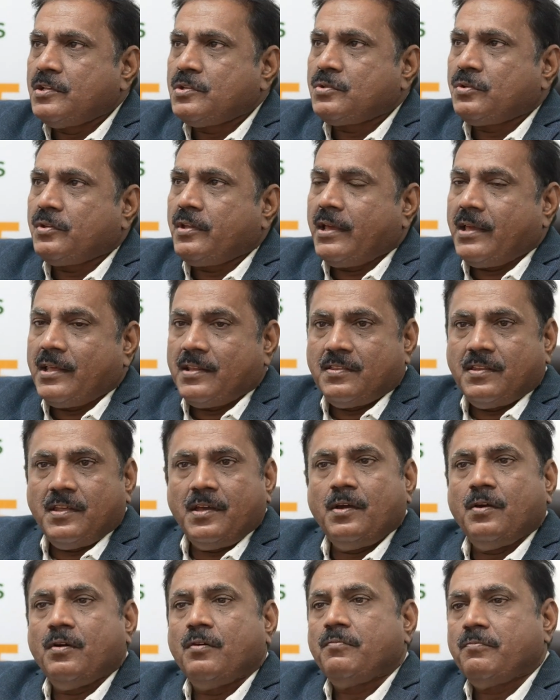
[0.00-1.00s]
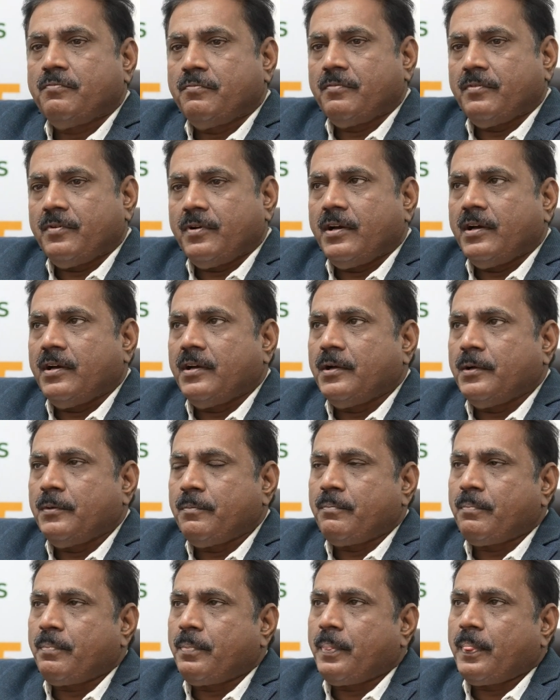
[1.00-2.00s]
So they can think of
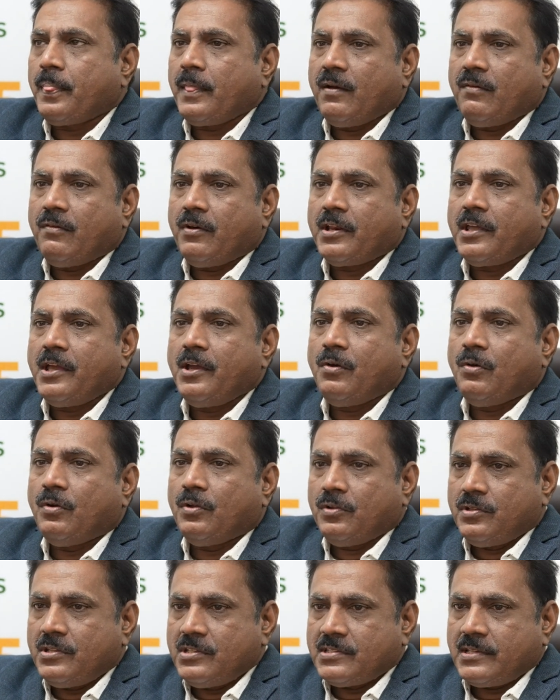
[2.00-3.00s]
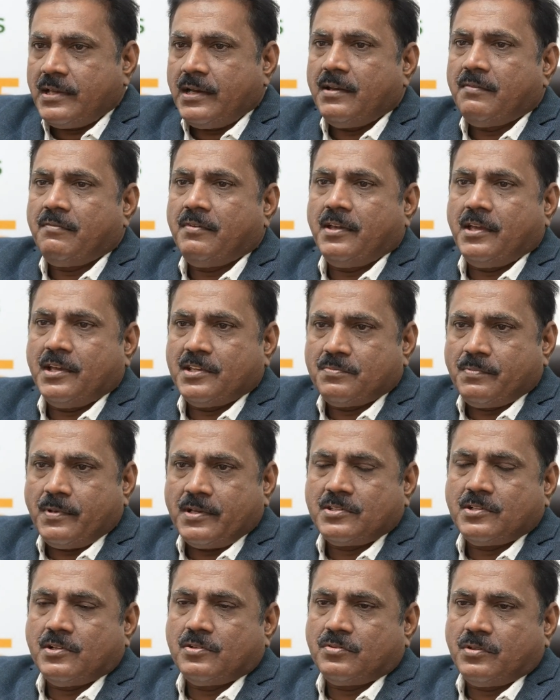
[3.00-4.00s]
working on these scientific
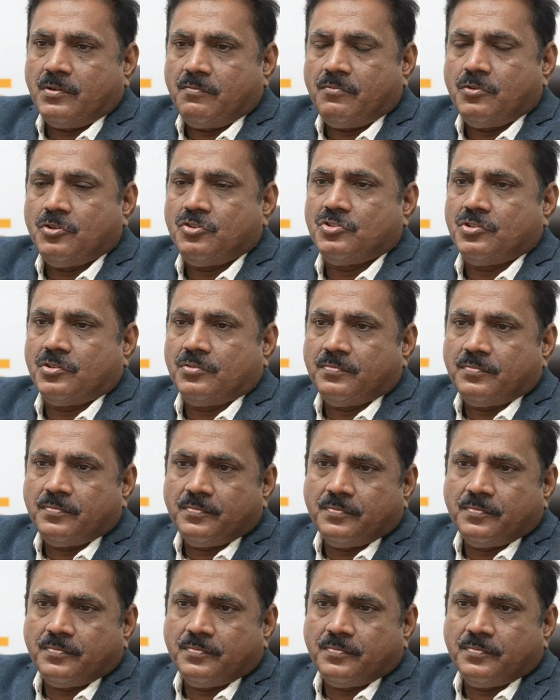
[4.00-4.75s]
aspects also in future.